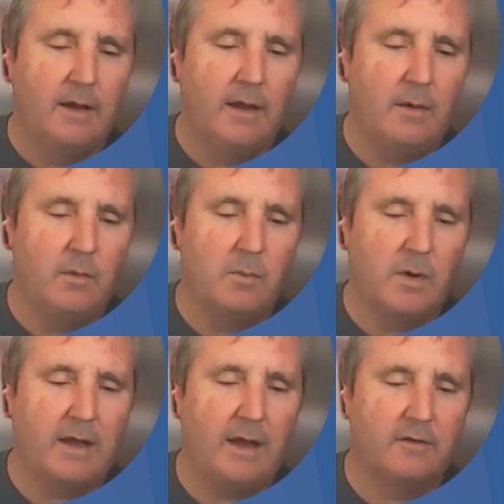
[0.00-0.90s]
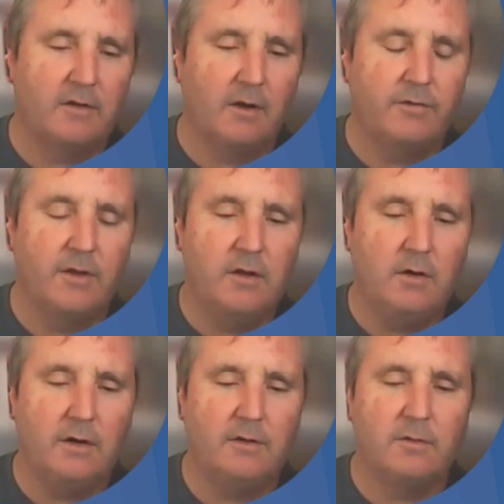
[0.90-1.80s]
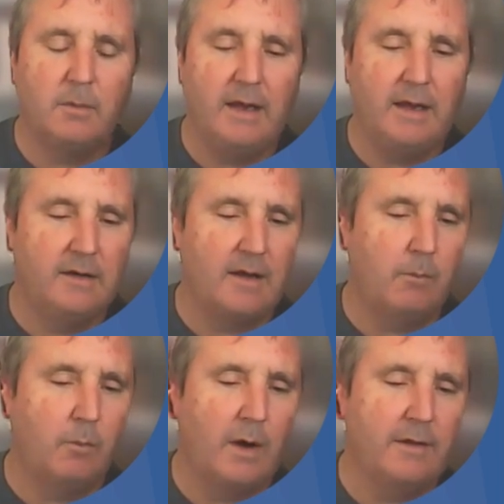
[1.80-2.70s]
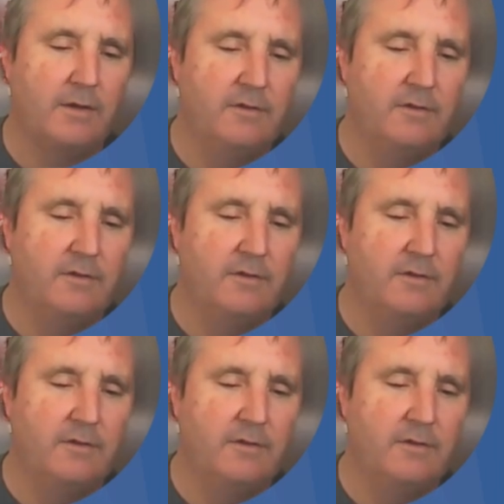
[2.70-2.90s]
And when we cancel off the units, we end up with